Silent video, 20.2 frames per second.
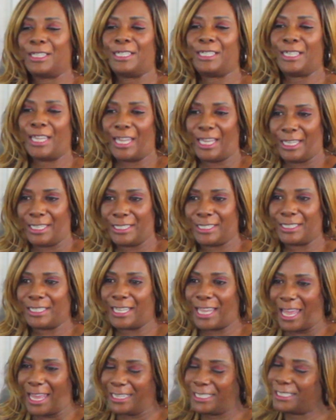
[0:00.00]
Yes,
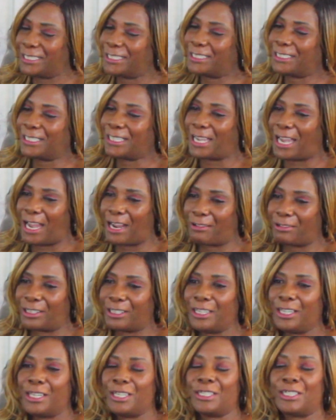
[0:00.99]
Goddess Takara.
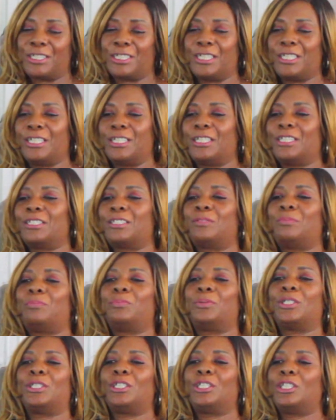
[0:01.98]
She is
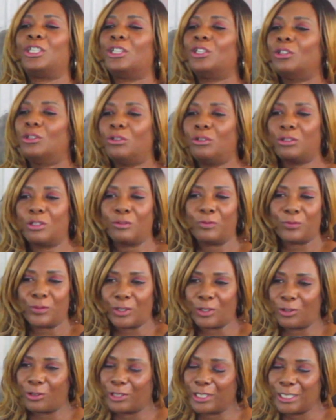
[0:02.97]

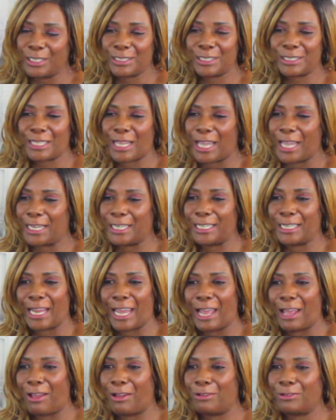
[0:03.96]
beautiful inside and
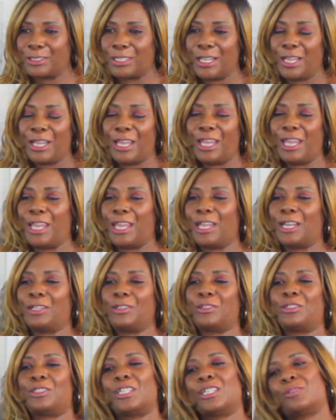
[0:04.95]
out,
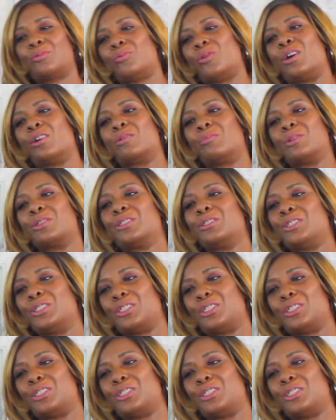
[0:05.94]
and just welcome her to the